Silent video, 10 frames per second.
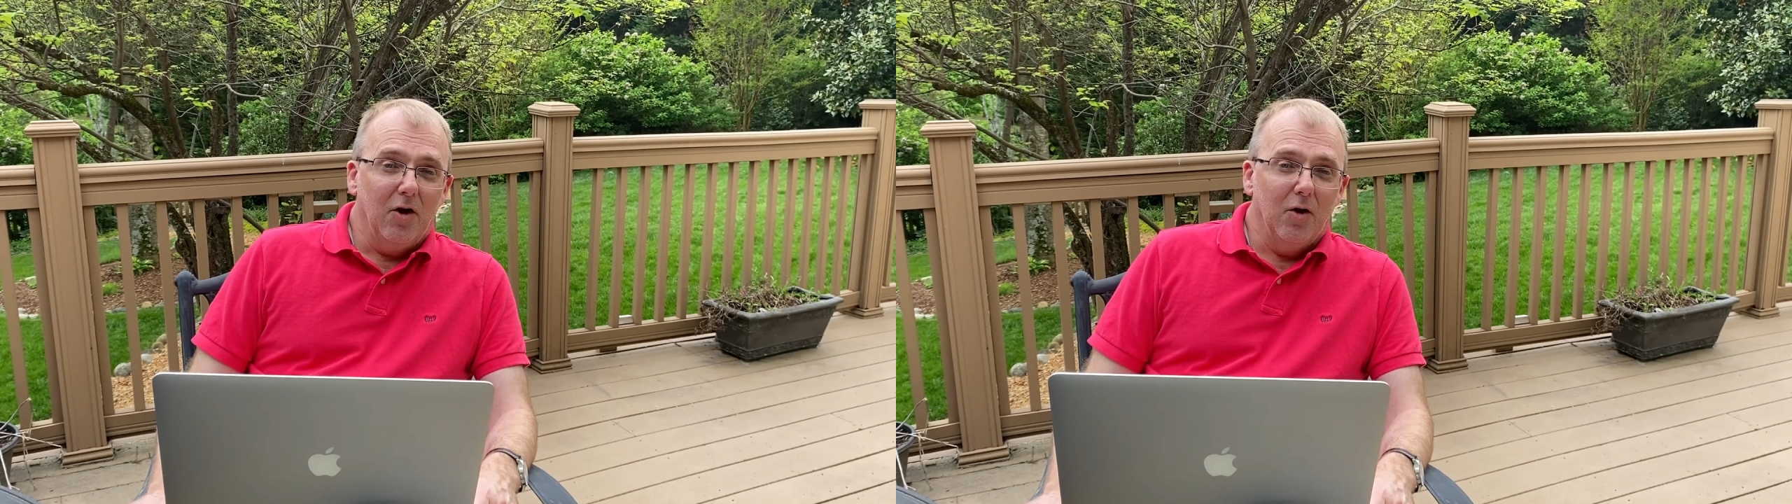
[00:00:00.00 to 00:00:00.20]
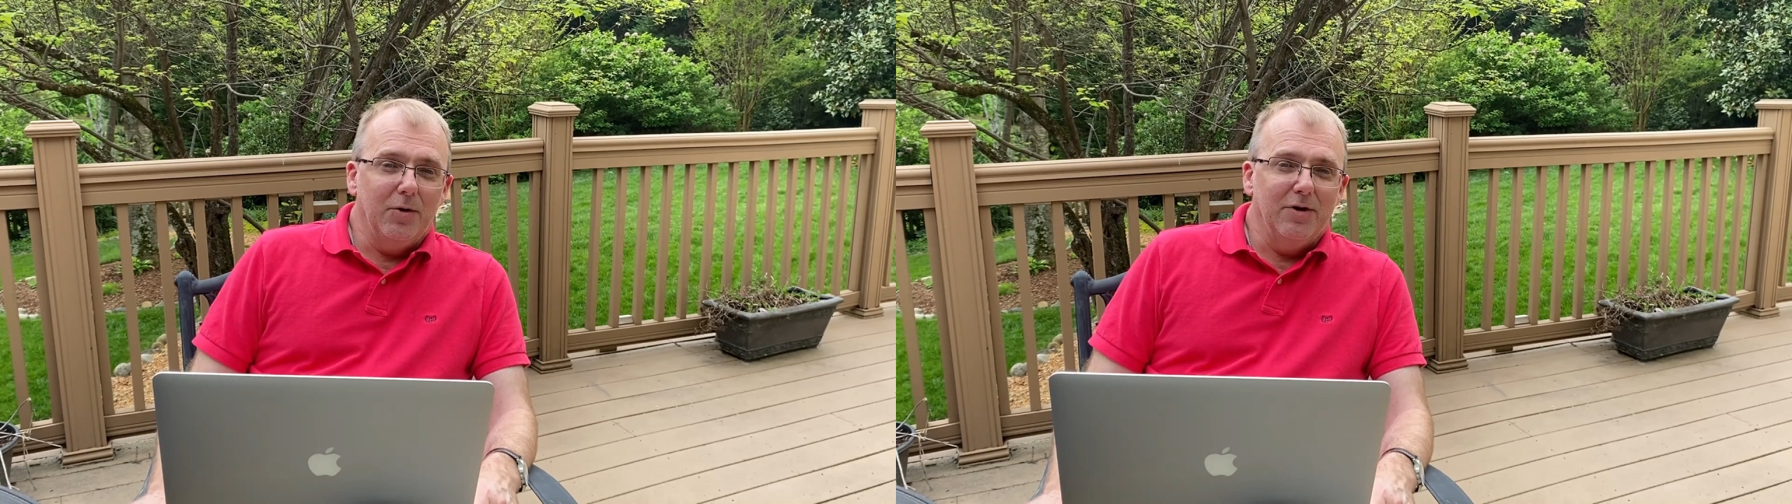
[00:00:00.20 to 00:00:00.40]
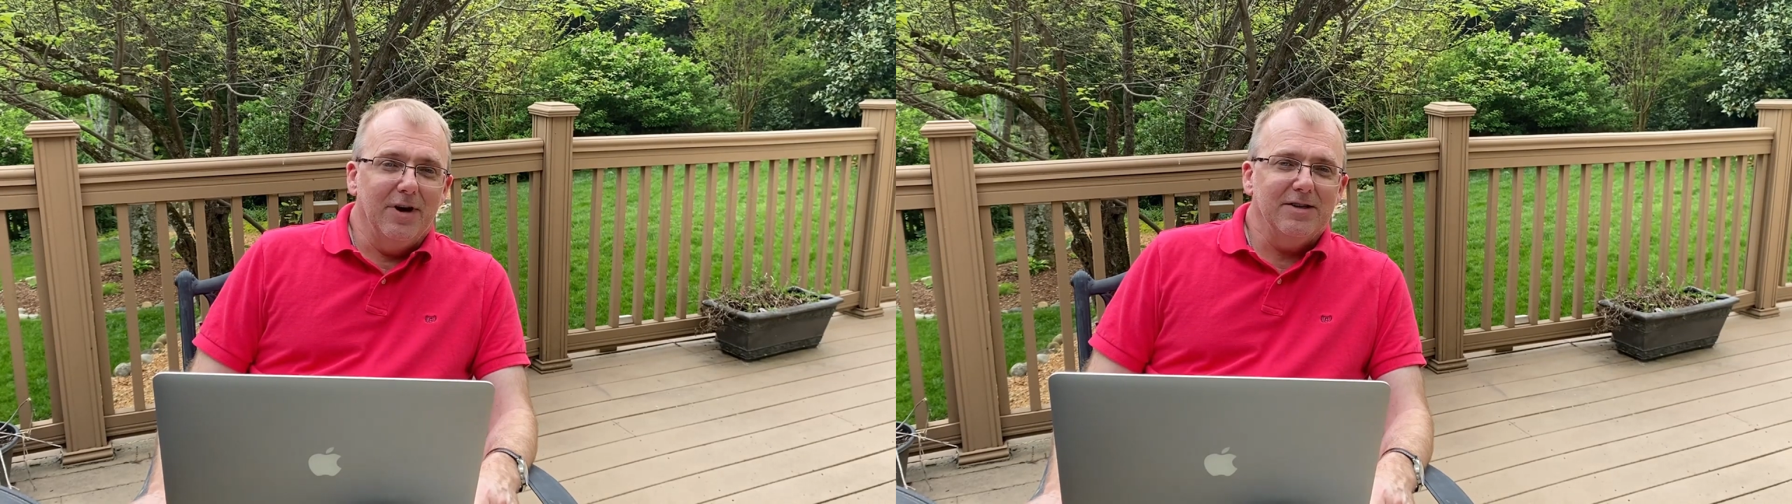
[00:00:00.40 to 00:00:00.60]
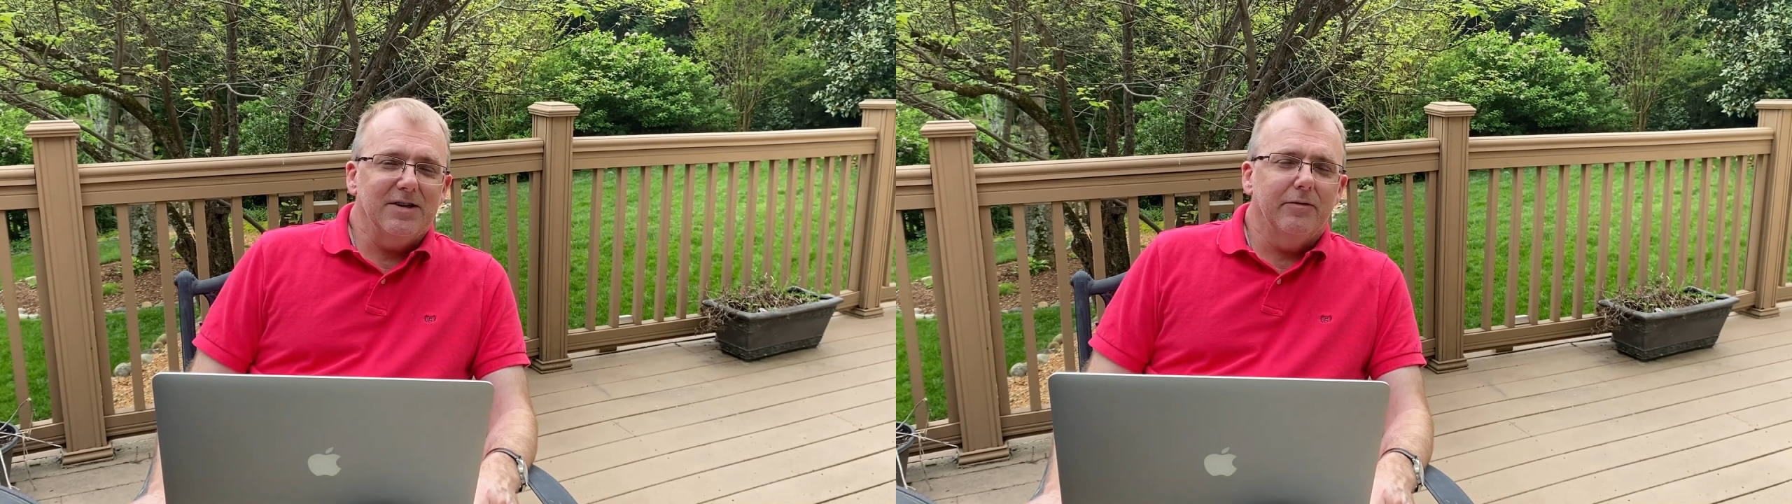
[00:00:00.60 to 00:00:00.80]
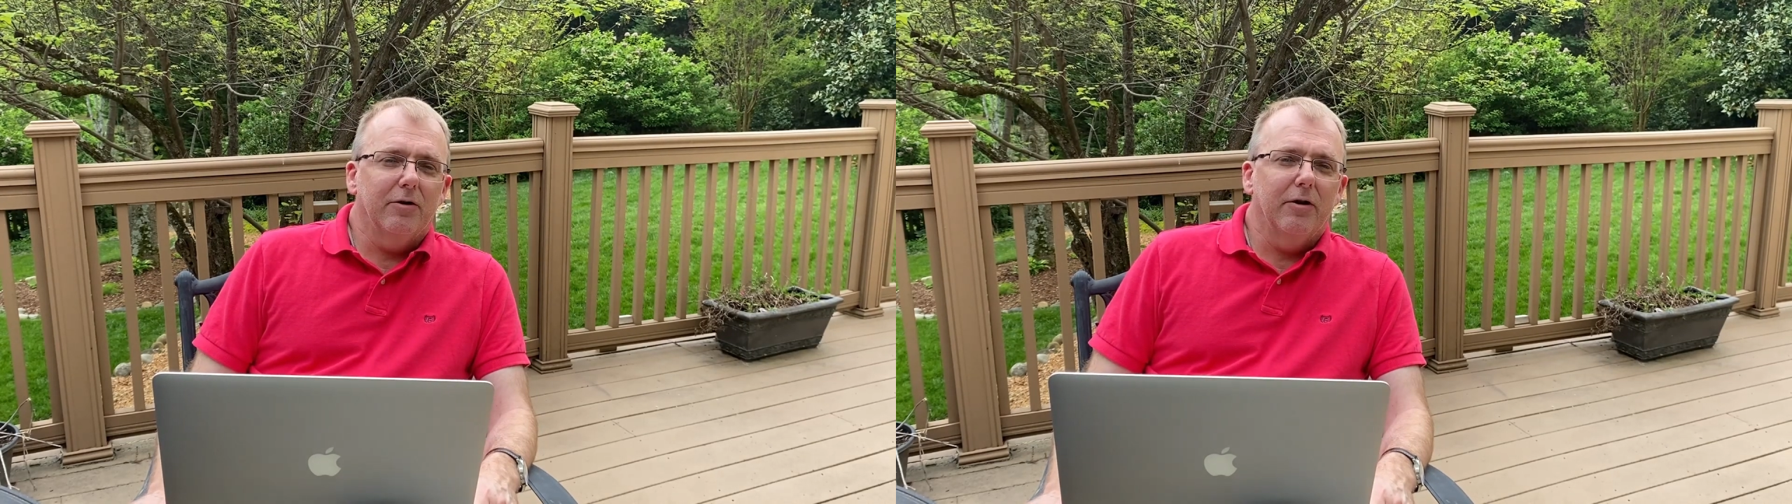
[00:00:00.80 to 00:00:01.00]
Hope you guys
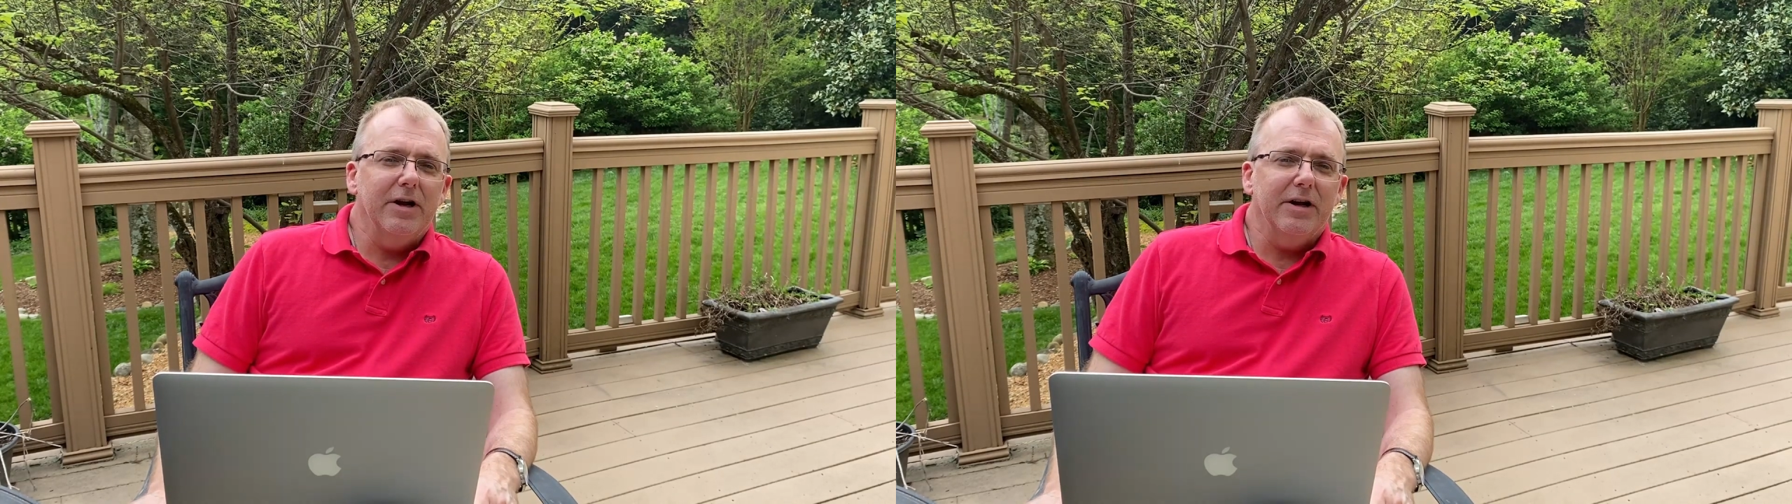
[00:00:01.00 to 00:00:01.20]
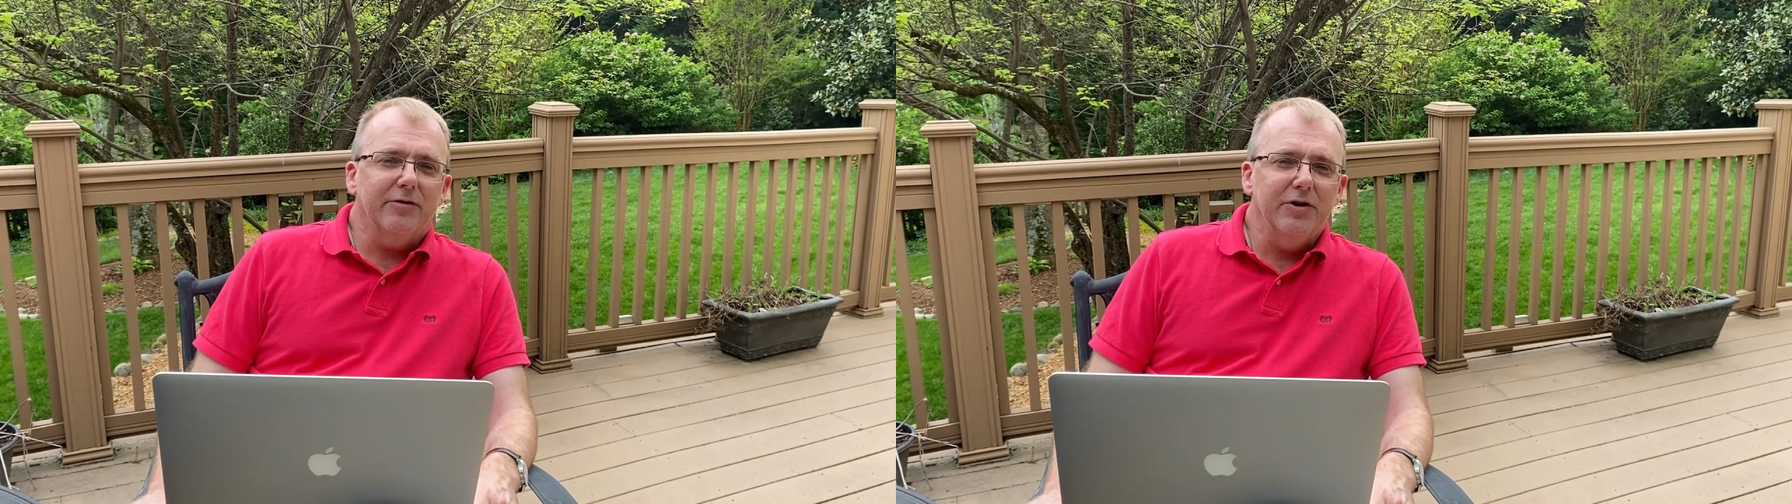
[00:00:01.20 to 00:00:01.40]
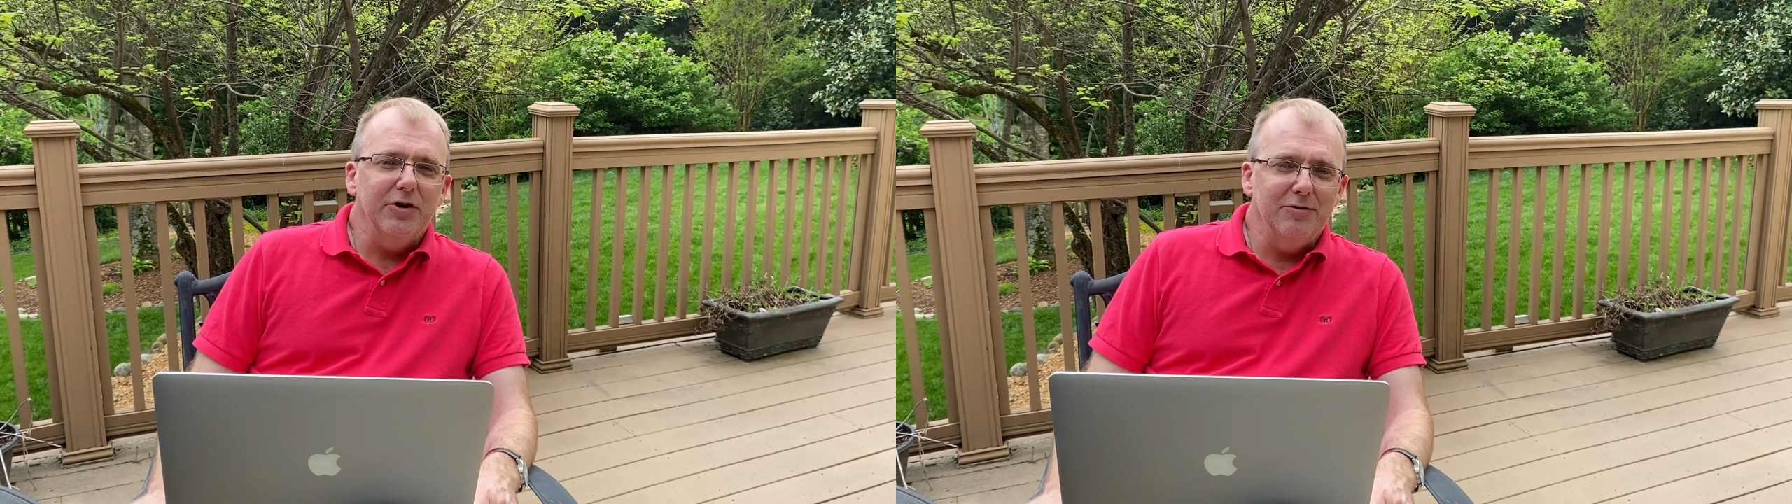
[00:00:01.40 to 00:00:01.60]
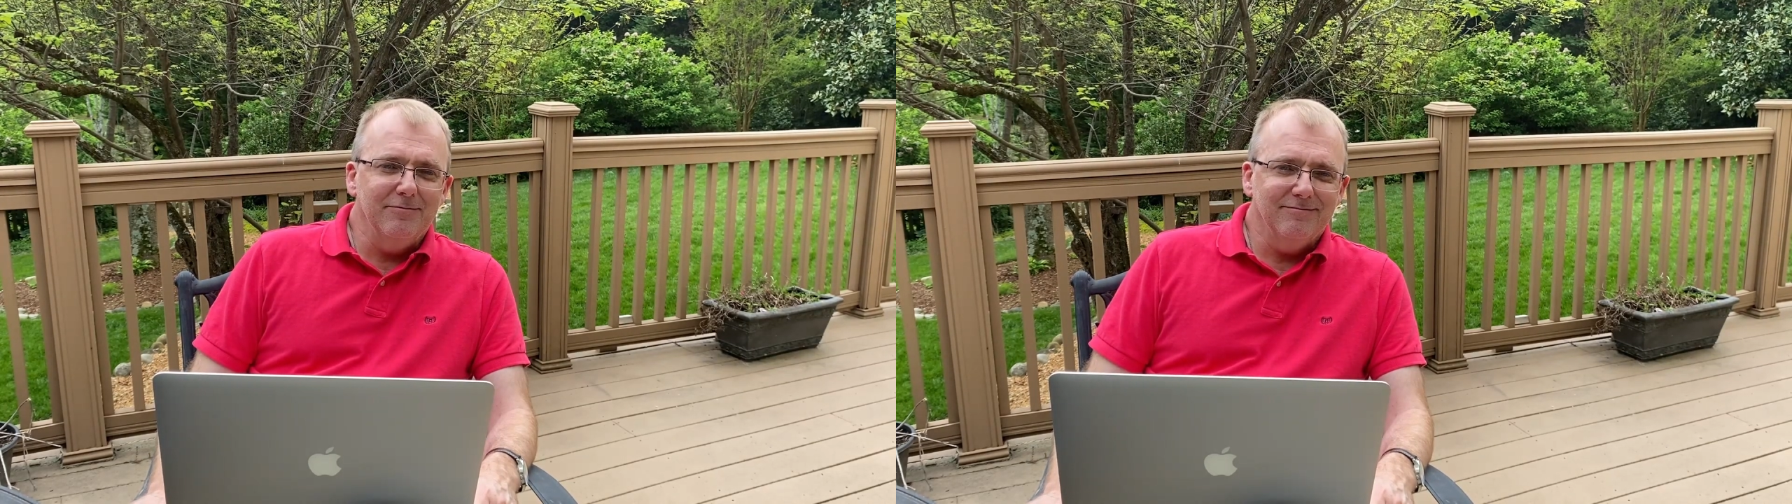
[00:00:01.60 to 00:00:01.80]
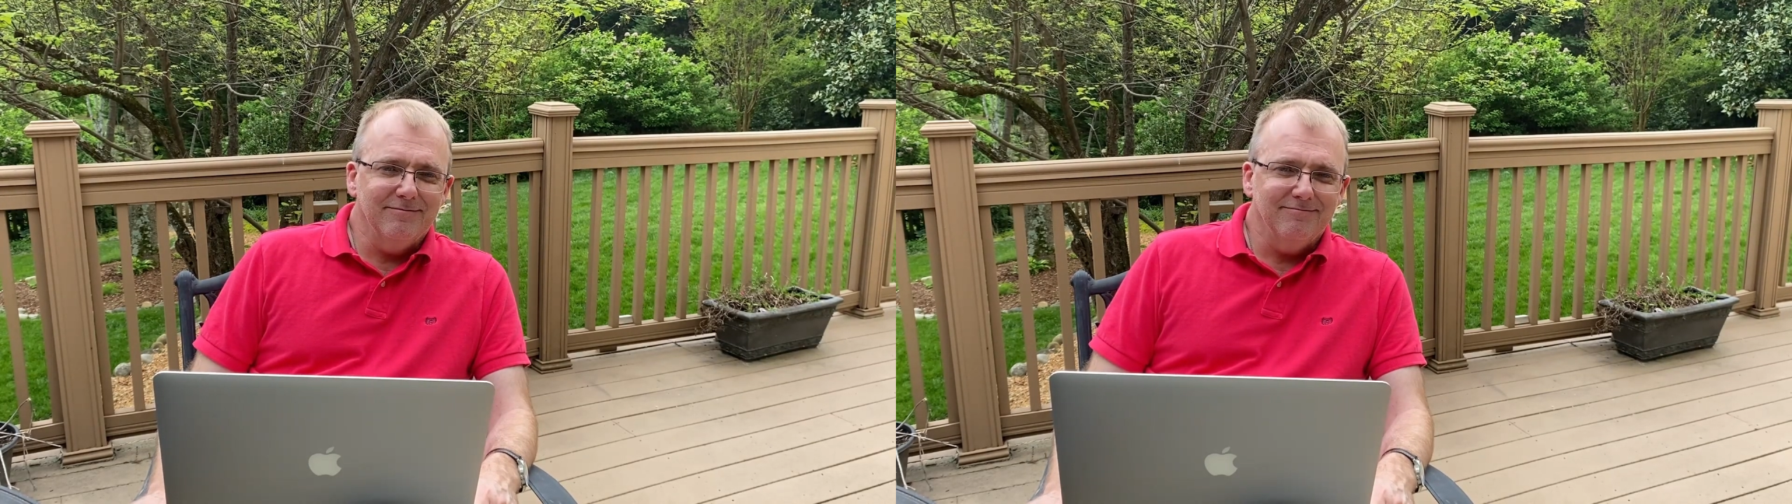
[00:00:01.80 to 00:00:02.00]
have a great afternoon.